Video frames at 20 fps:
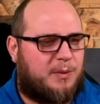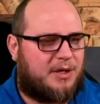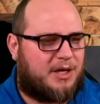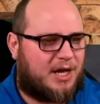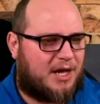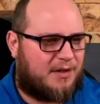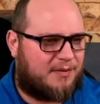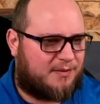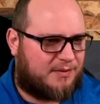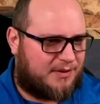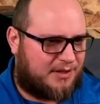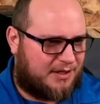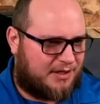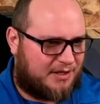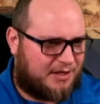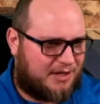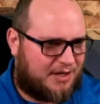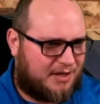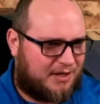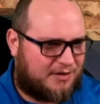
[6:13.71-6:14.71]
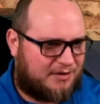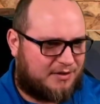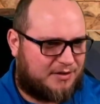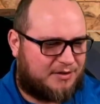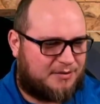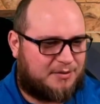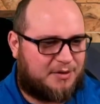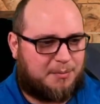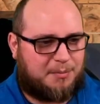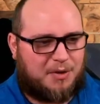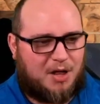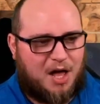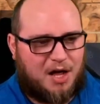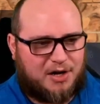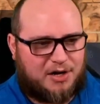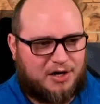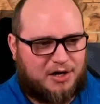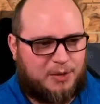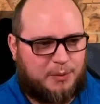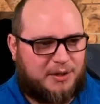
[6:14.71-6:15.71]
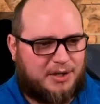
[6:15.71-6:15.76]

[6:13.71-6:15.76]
We got the blocker.